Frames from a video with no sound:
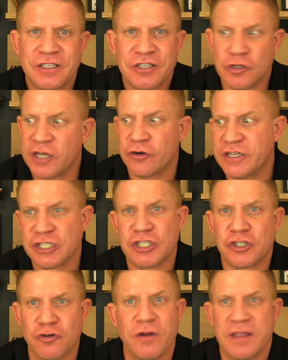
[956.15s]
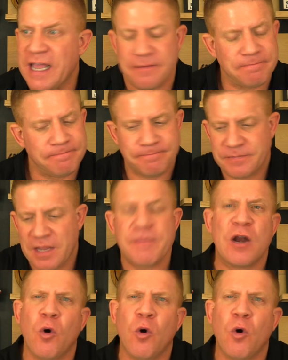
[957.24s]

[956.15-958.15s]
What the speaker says: You literally just destroyed, like, I mean,